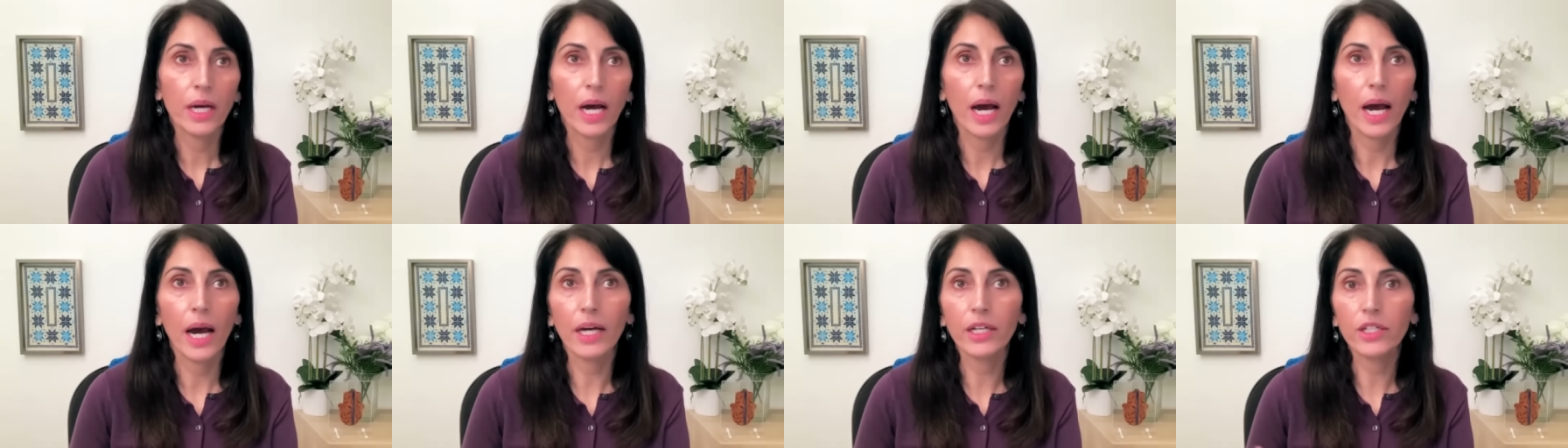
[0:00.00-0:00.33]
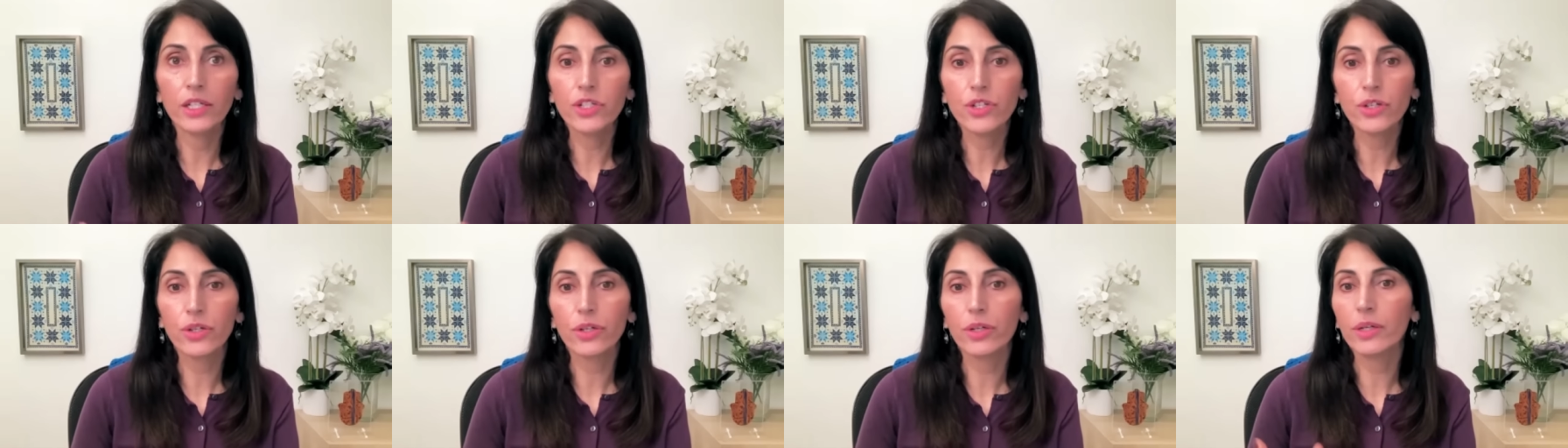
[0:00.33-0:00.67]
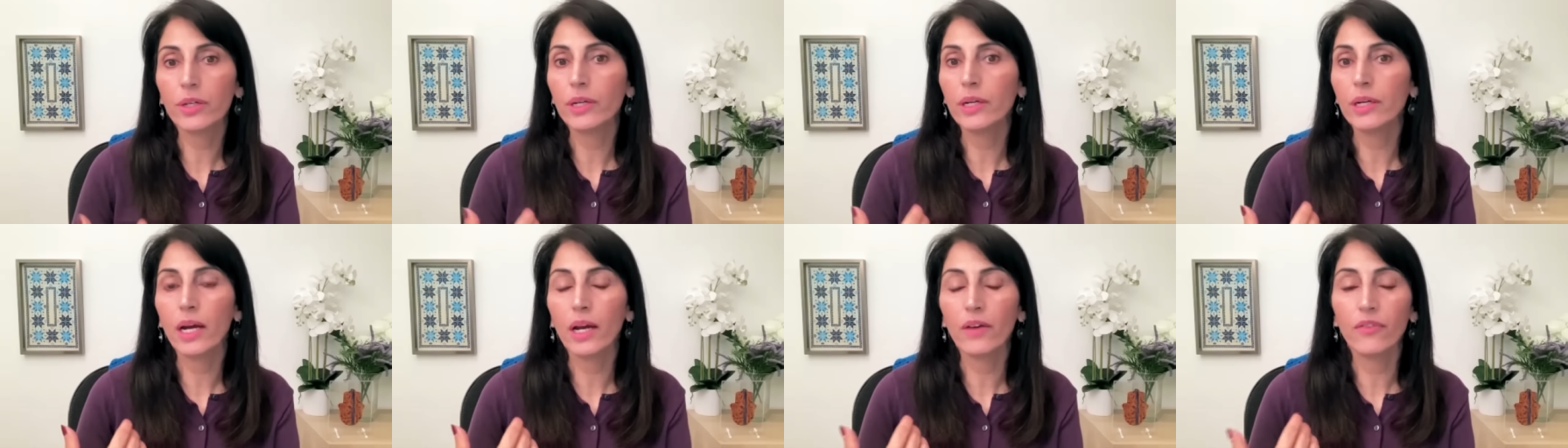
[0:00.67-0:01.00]

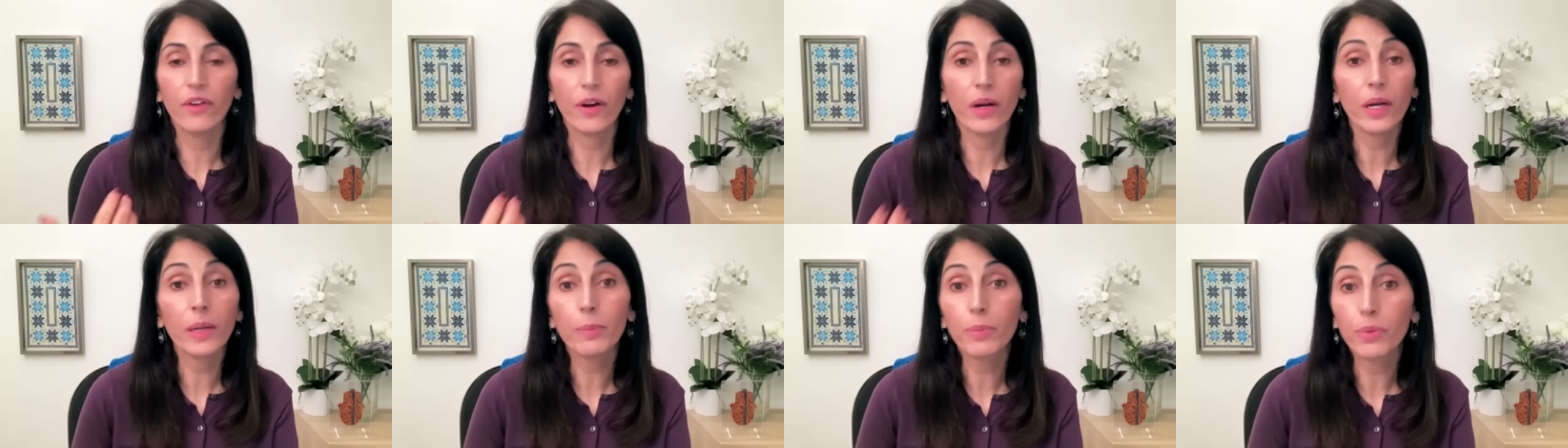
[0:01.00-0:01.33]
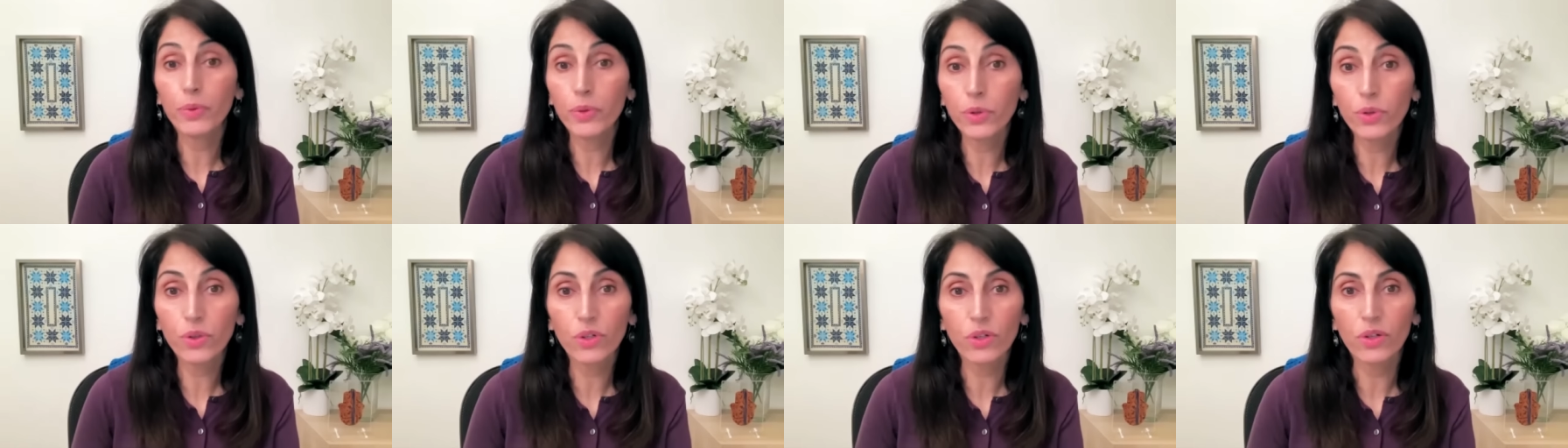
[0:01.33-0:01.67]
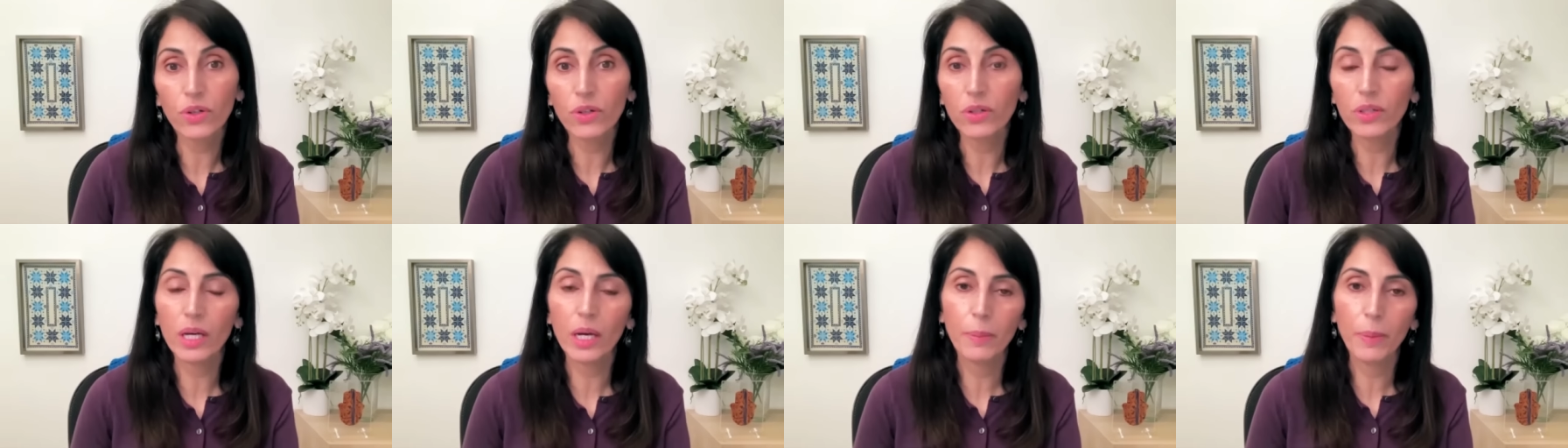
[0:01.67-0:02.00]
under a very
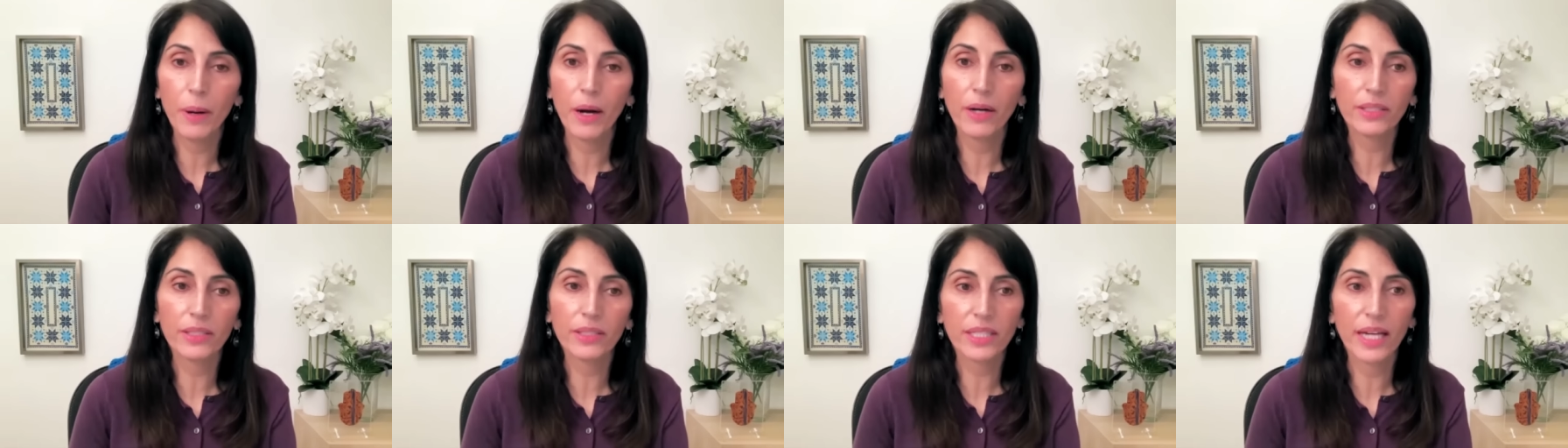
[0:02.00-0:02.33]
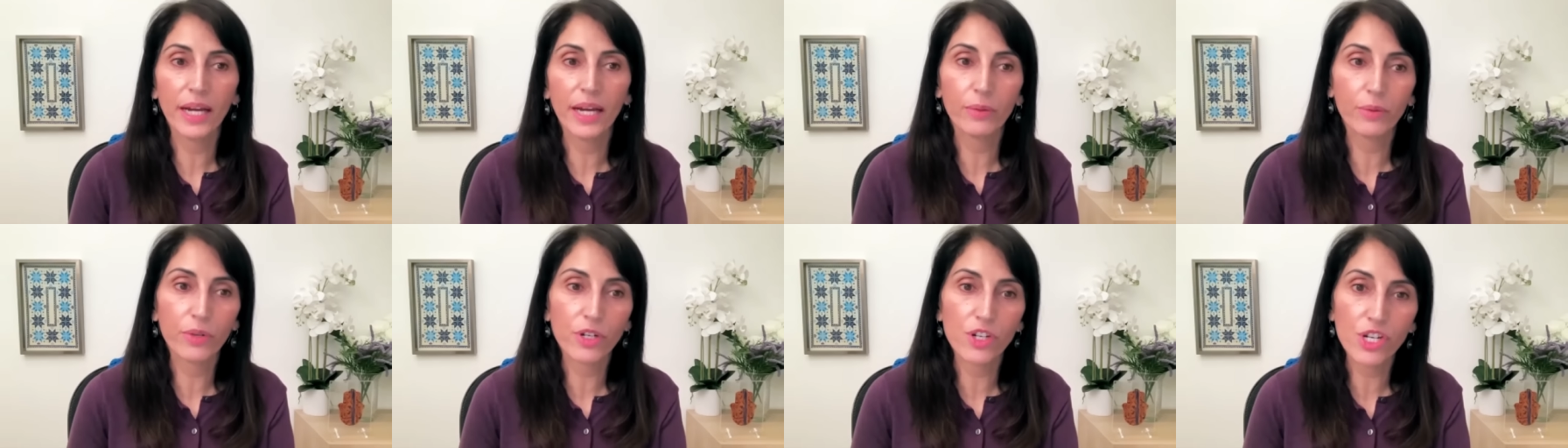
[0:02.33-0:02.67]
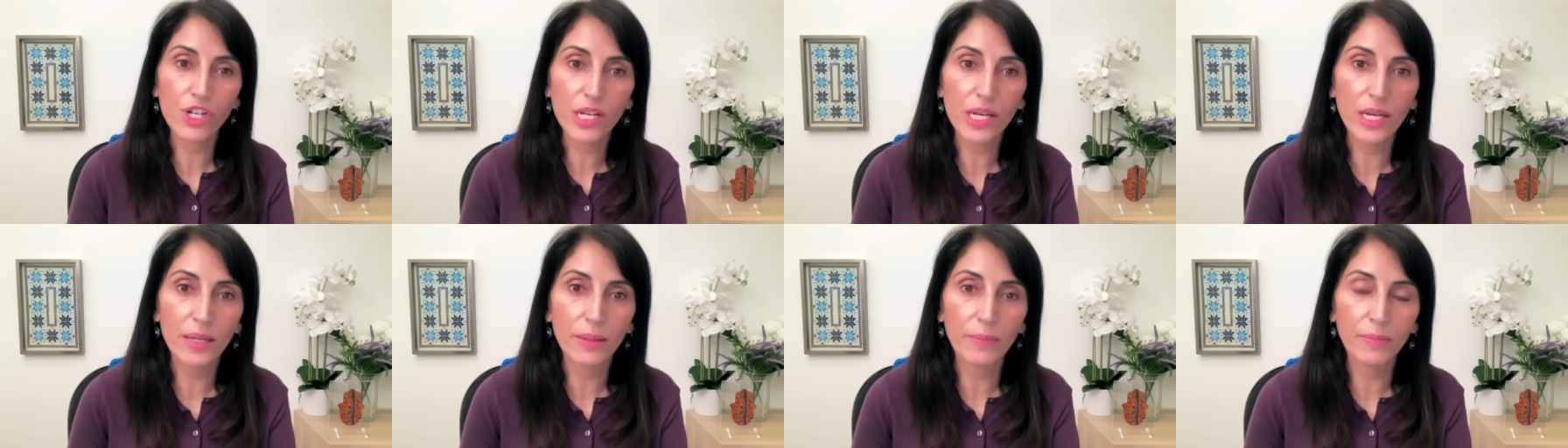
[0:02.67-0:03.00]
brutal apartheid
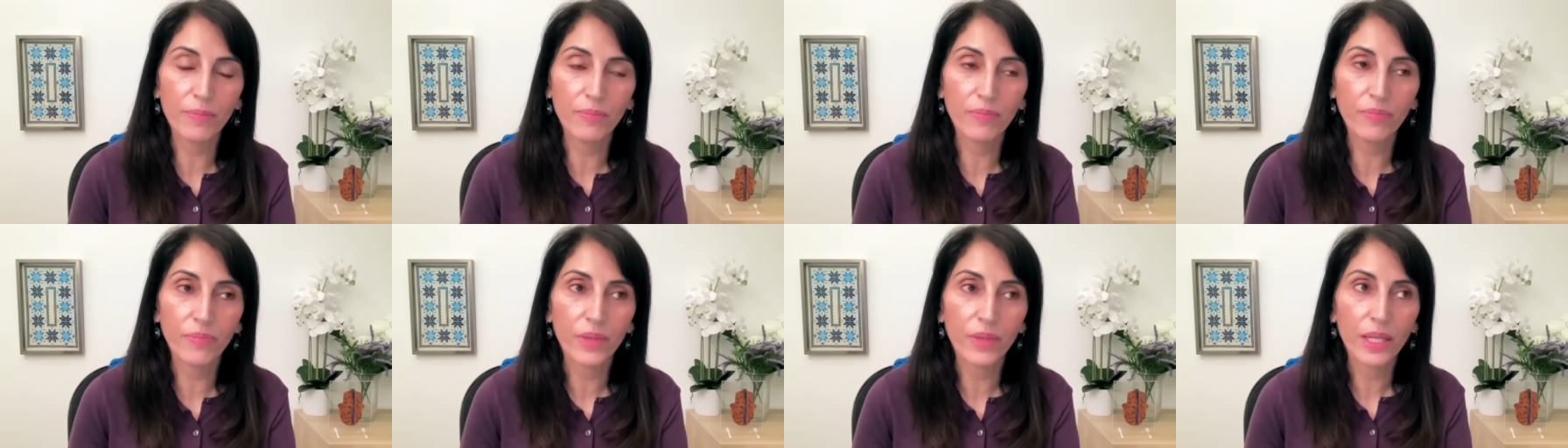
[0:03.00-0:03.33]
regime,